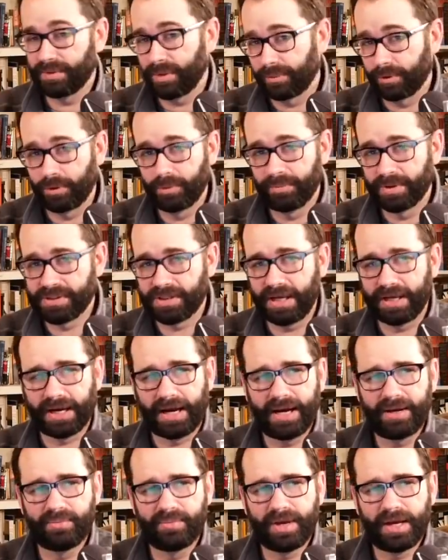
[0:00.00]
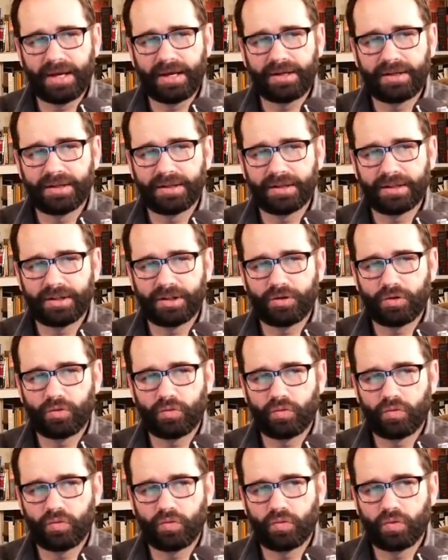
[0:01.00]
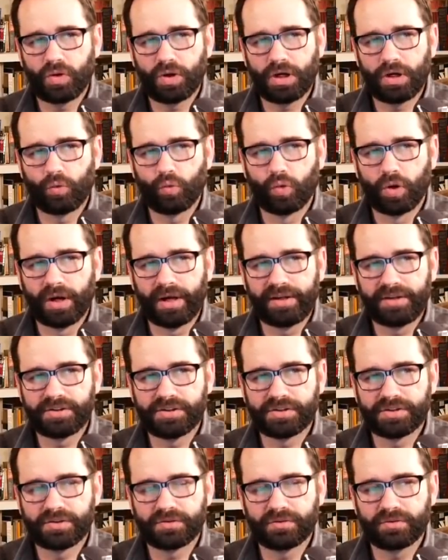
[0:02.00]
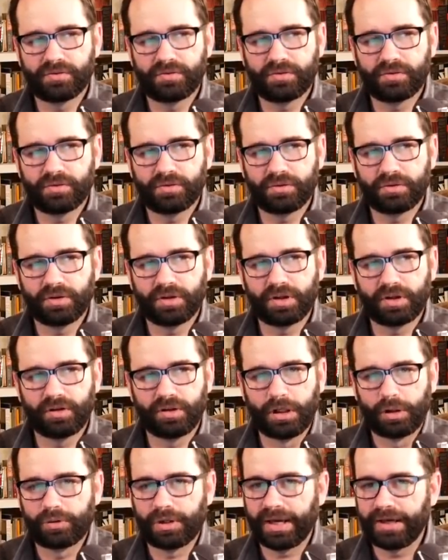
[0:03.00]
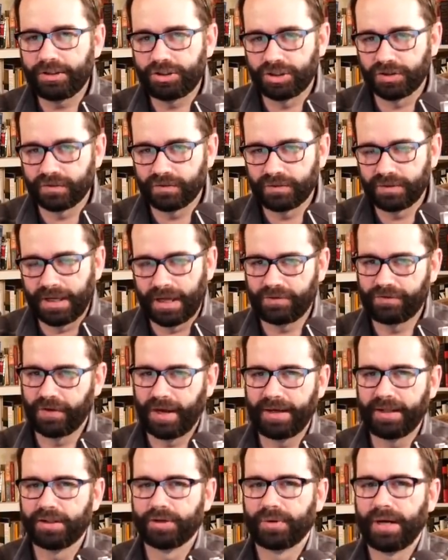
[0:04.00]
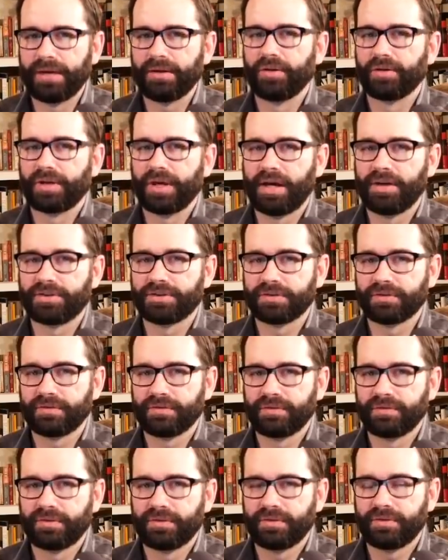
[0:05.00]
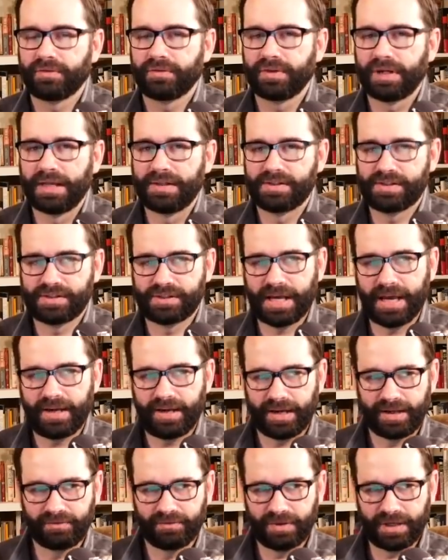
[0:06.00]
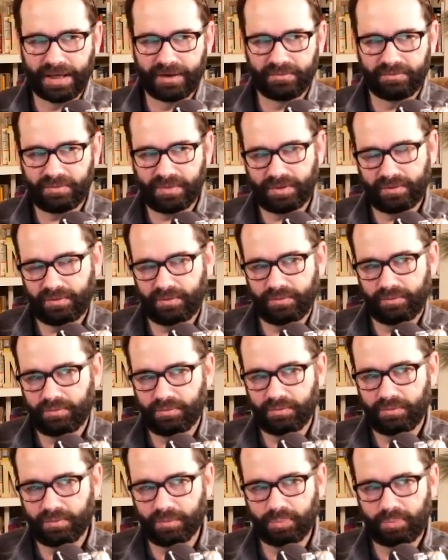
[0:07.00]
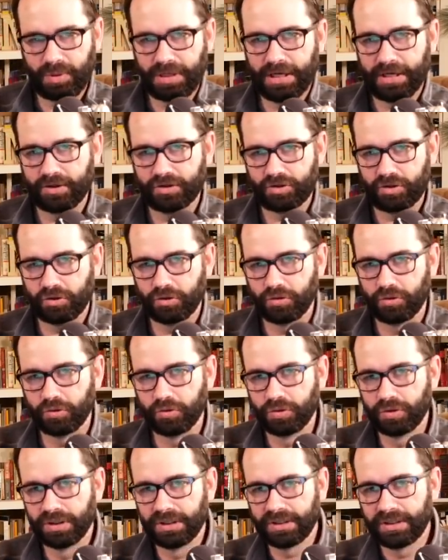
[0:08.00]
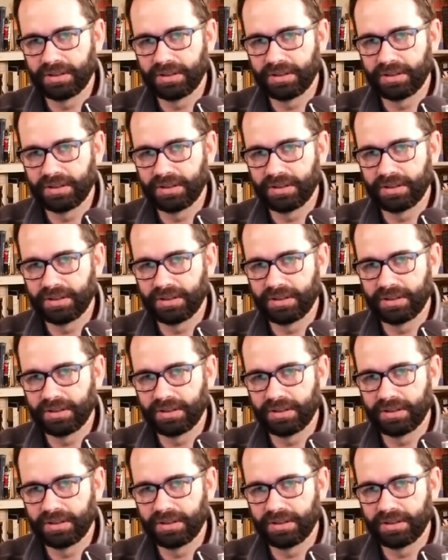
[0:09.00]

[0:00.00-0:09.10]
number one mistake I made, was location, not finding the right location, and staying and and being too